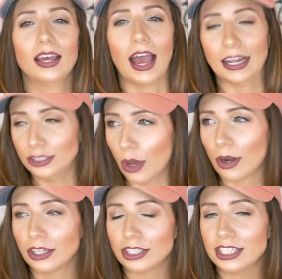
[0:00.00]
I don't
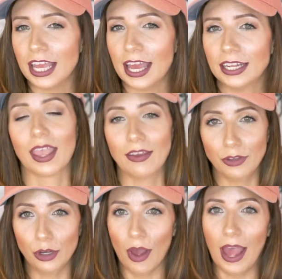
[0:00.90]
understand. If
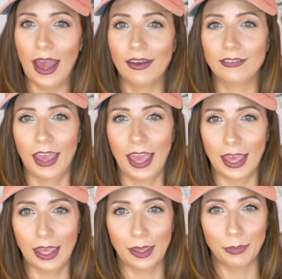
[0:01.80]
you don't have
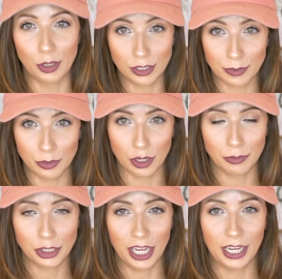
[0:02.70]
a beauty
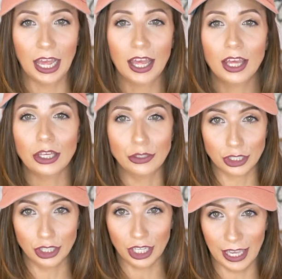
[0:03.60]
subscription, you
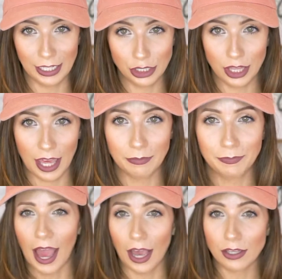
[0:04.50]
should look into
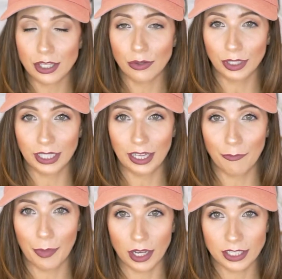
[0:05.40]
them. I also really
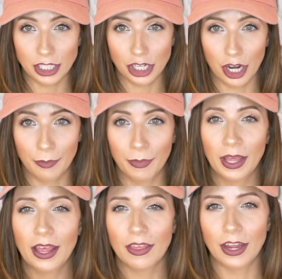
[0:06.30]
love BoxyCharm.
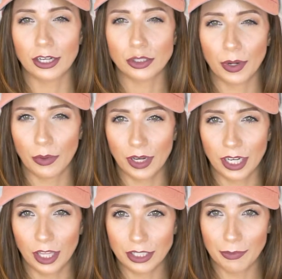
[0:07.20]
They're
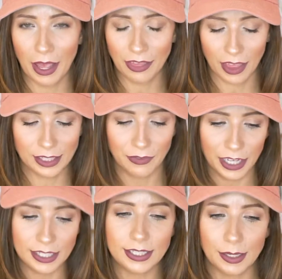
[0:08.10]
$21 a month. It's
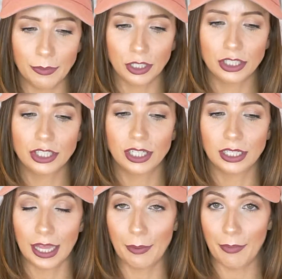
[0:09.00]
very similar to the
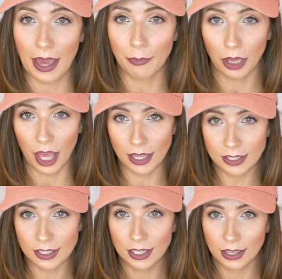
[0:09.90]
GLAM Bag
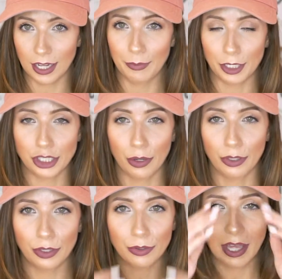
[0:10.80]
Plus that I'm going to show
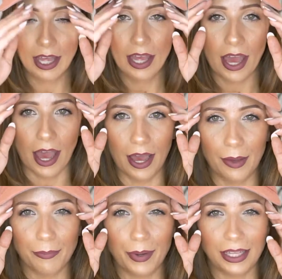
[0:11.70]
you.
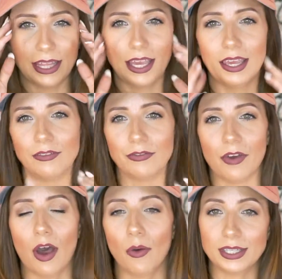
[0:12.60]
But they've
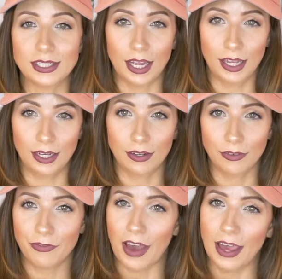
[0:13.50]
always done
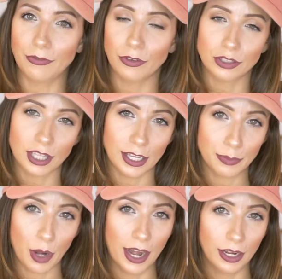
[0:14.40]
5 full-size
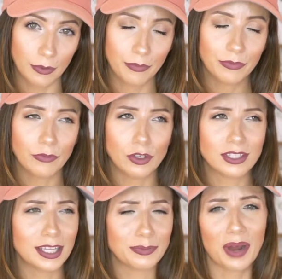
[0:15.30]

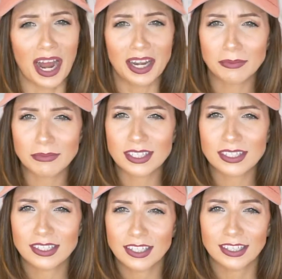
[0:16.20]
items.
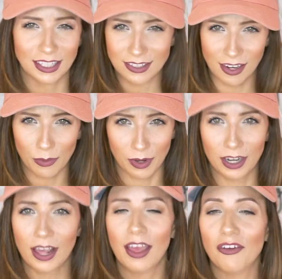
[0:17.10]
That's not a
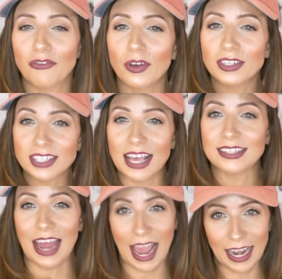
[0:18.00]
word.
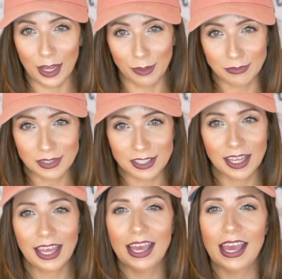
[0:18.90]
Full-sized items.
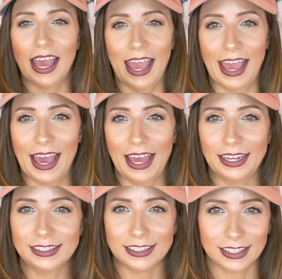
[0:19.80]

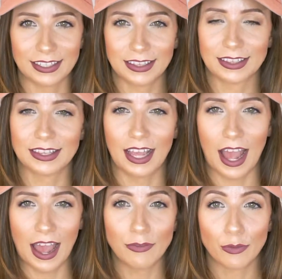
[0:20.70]
And
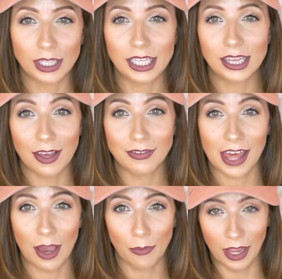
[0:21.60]
I've really loved
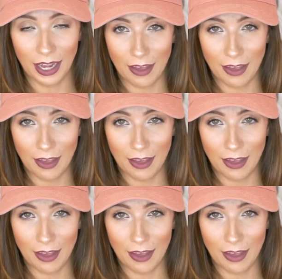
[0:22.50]
that one.